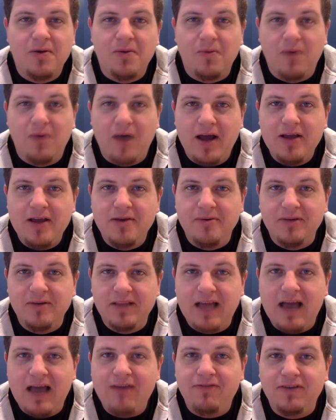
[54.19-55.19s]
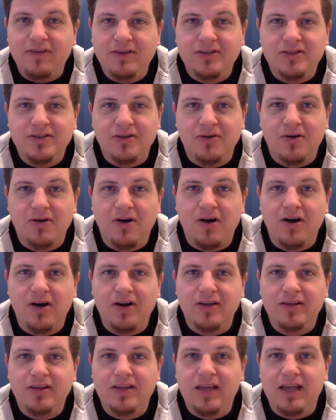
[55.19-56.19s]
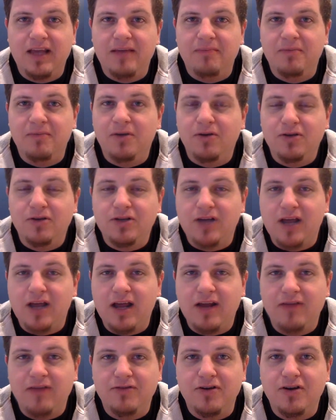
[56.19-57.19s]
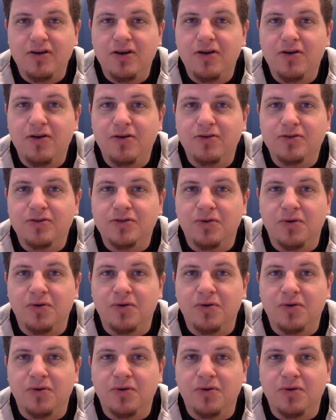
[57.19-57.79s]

why you were laughing so hard that milk shot out of your nose